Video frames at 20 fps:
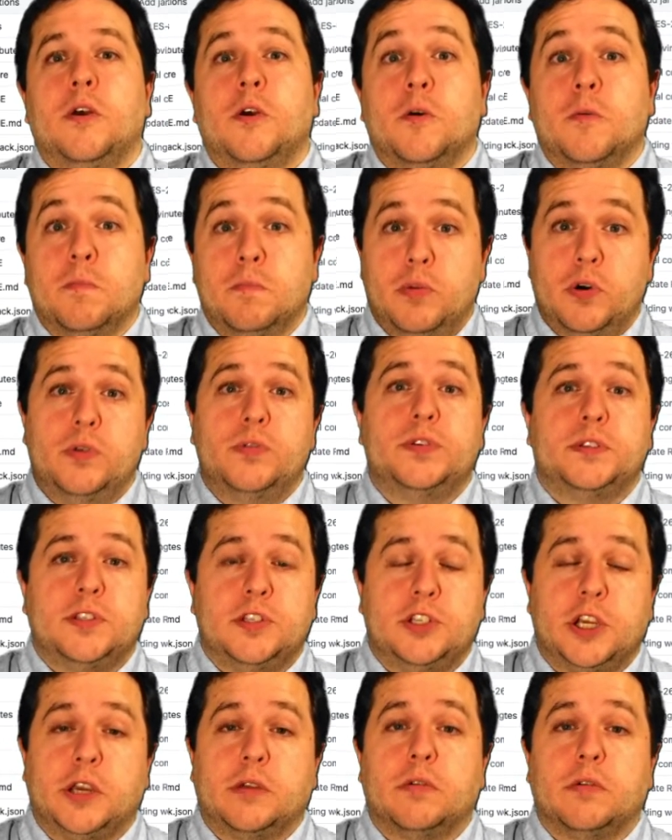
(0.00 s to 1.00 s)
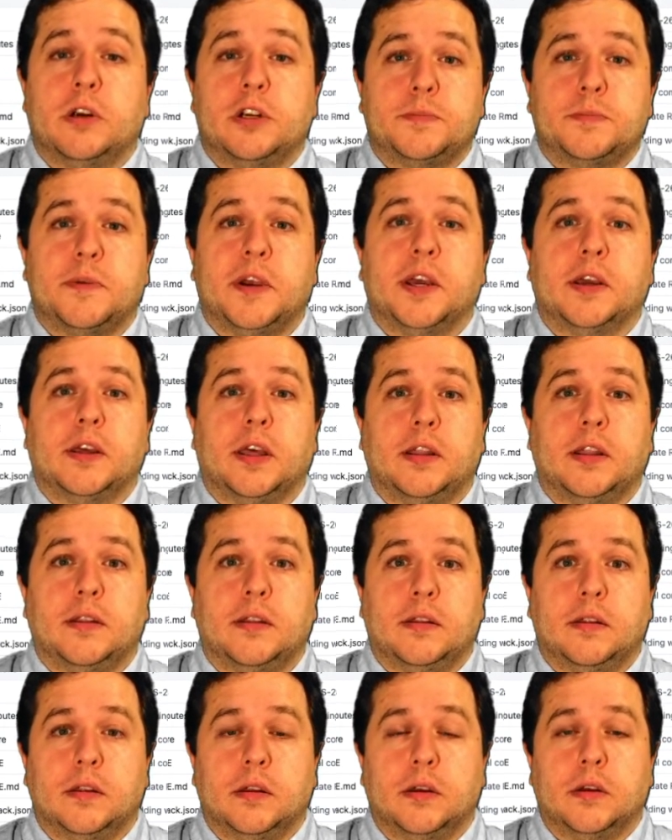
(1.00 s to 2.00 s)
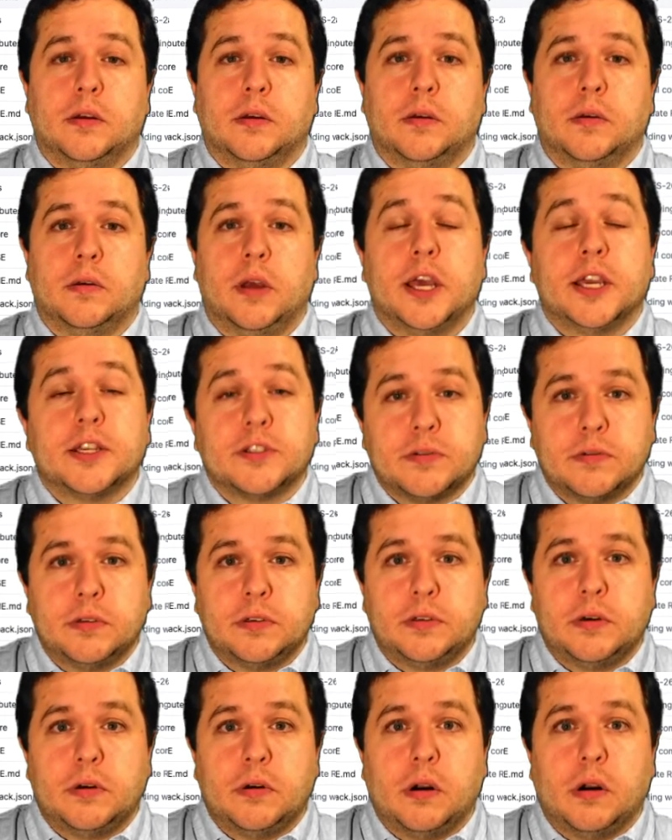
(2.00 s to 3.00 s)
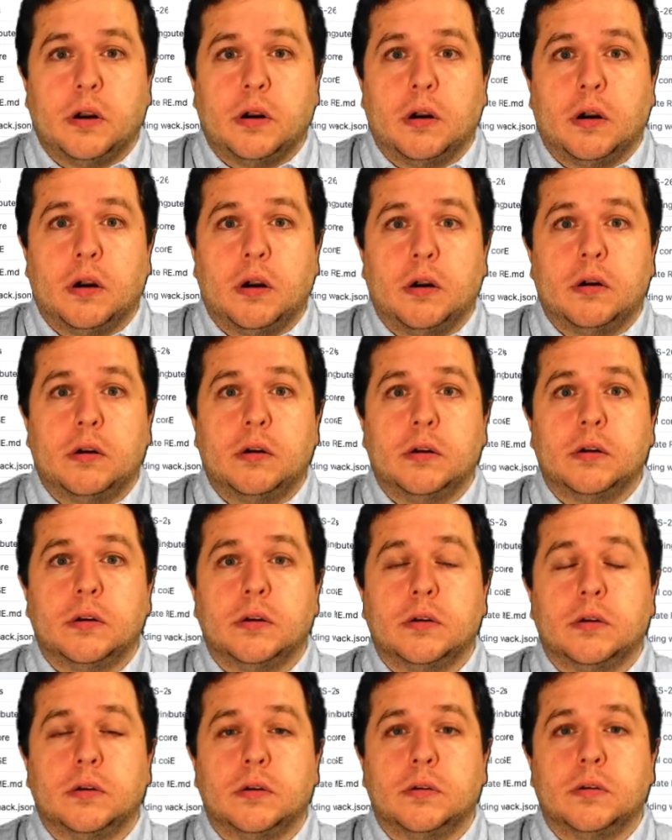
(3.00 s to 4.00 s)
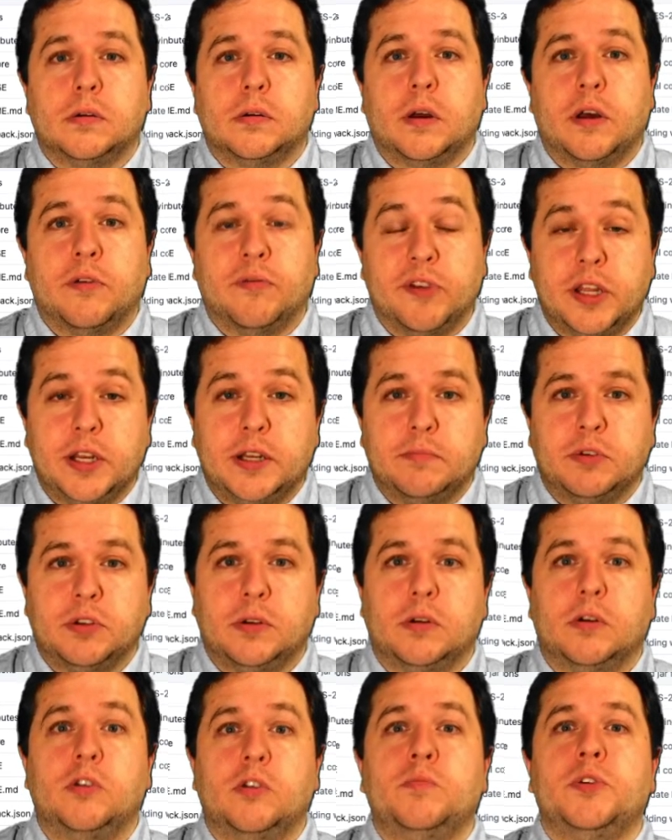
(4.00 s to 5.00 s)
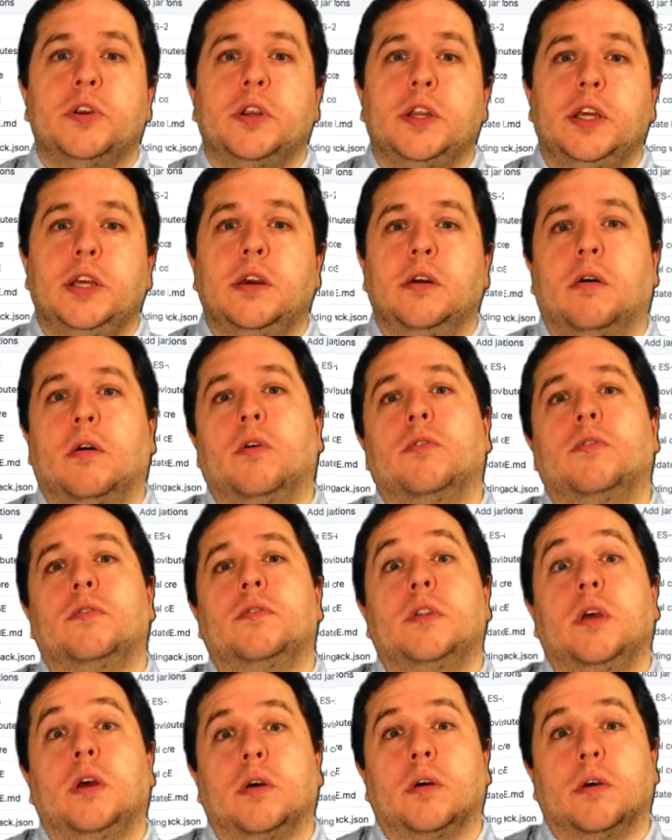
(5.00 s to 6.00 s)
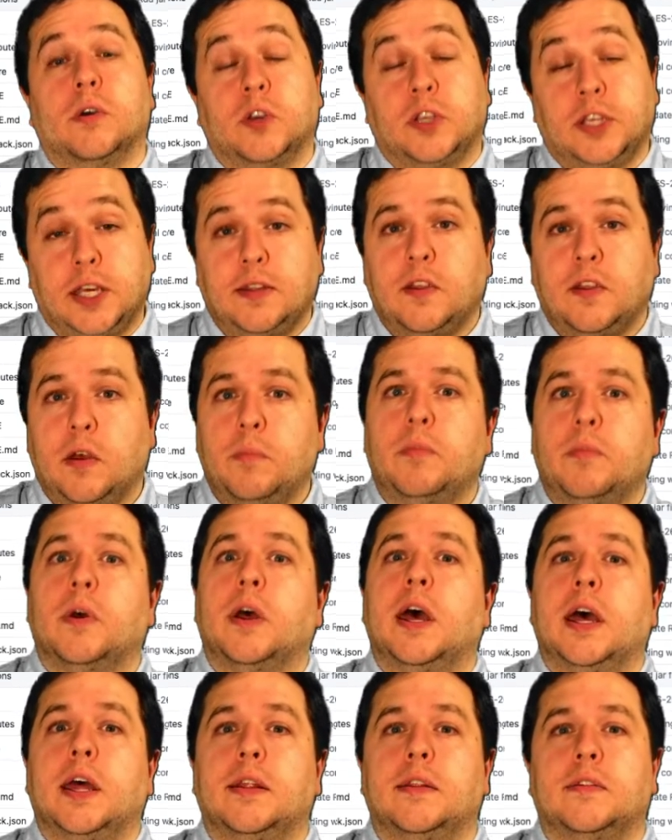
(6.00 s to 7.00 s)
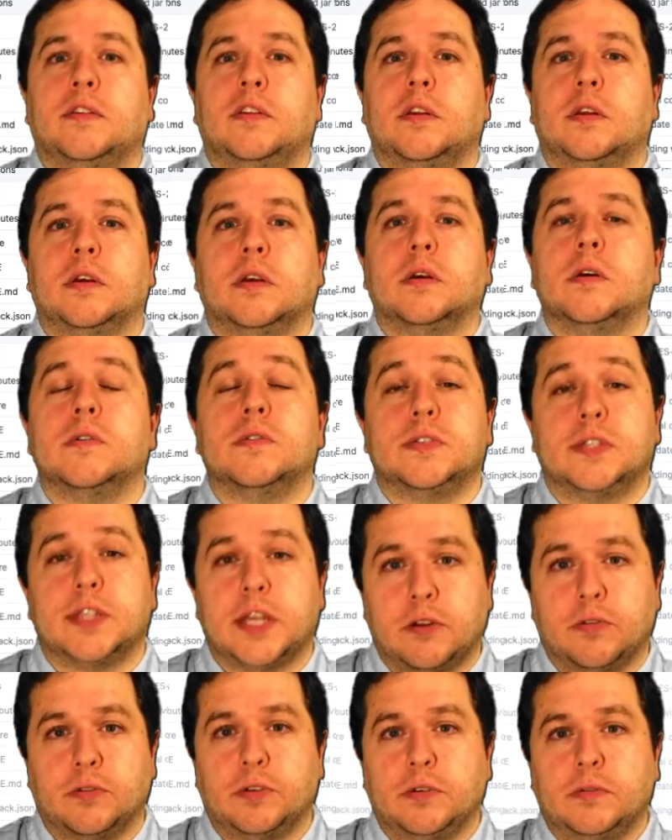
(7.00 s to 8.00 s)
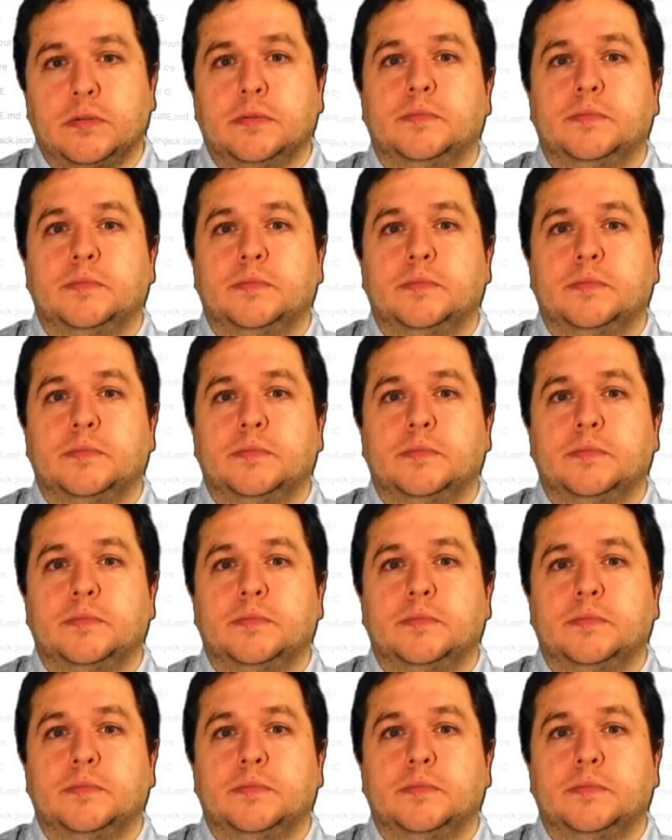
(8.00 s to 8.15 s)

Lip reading: Both JCrashPack and XRunner are available openly on GitHub and Zenodo.